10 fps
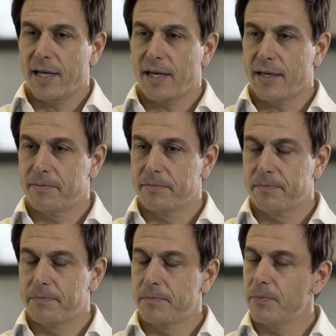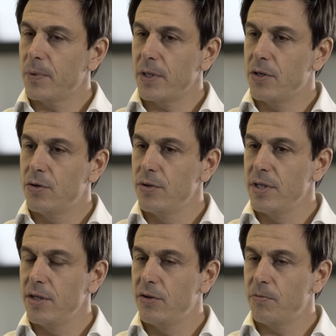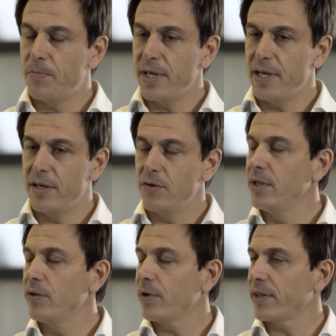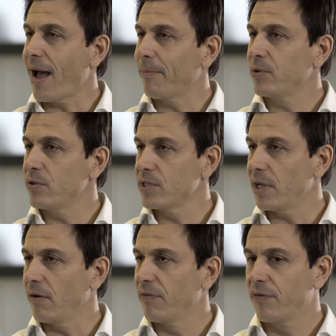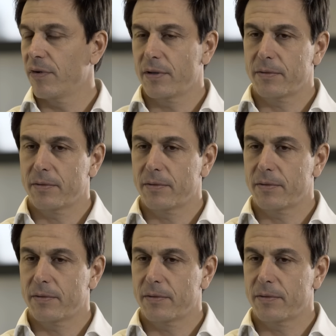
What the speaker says: you need to adapt yourself.